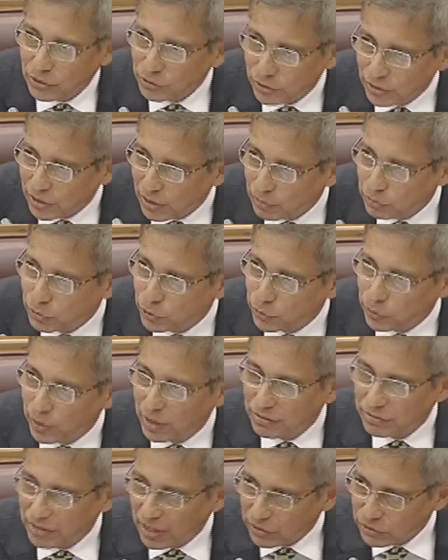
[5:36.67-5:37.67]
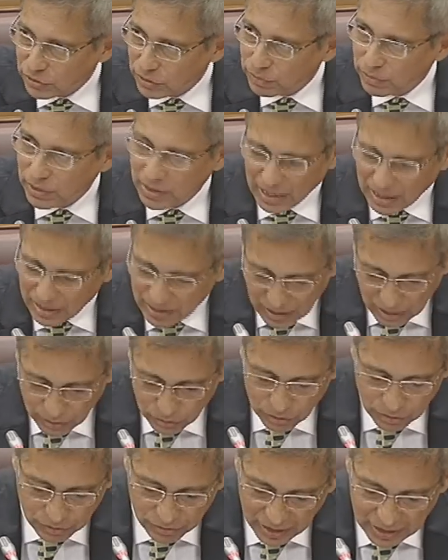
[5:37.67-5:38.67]
it doesn't come to 12,000,
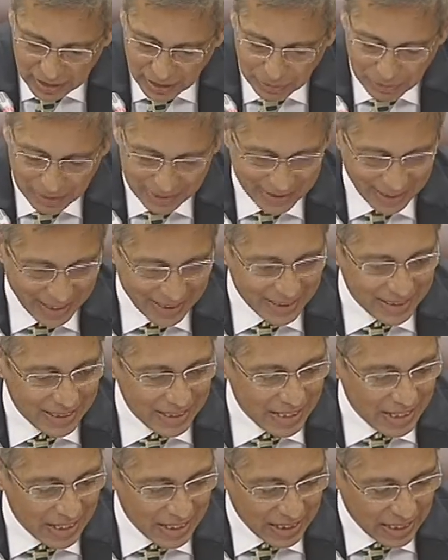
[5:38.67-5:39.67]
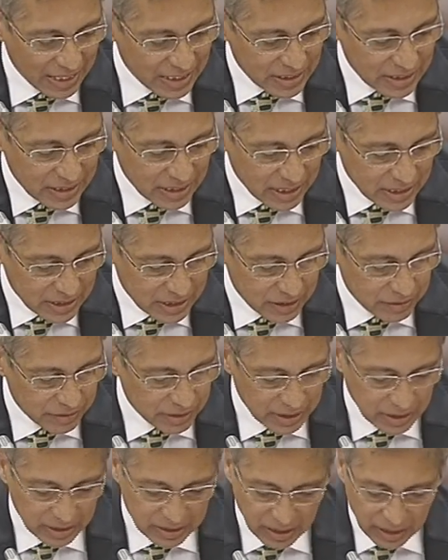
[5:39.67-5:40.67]
but I won't fight about that.
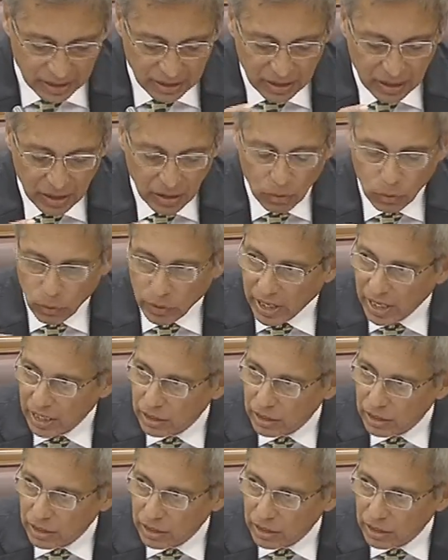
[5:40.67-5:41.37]
Let's leave it at that.